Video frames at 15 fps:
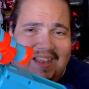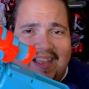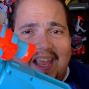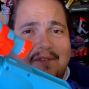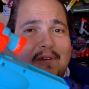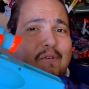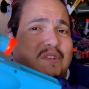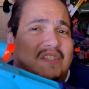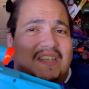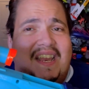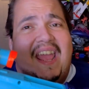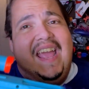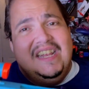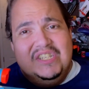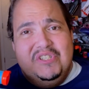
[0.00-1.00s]
if it was an
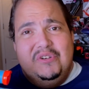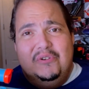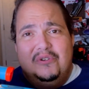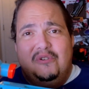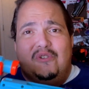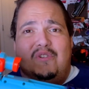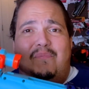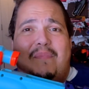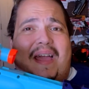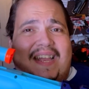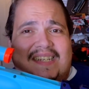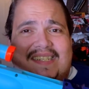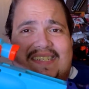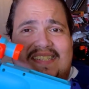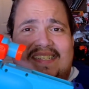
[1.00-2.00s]
external
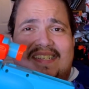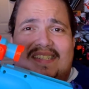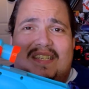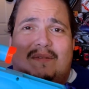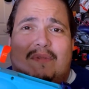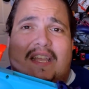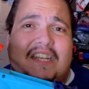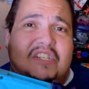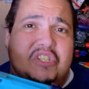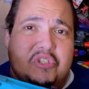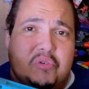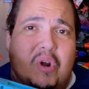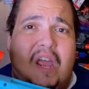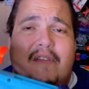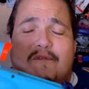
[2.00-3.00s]
magazine system, like a
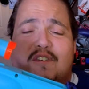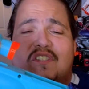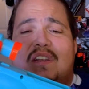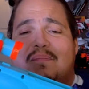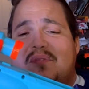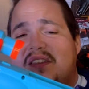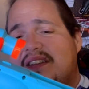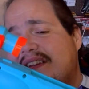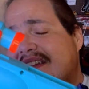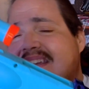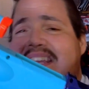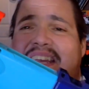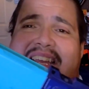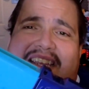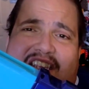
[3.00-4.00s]
Strife or something,
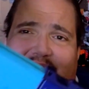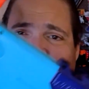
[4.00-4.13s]
you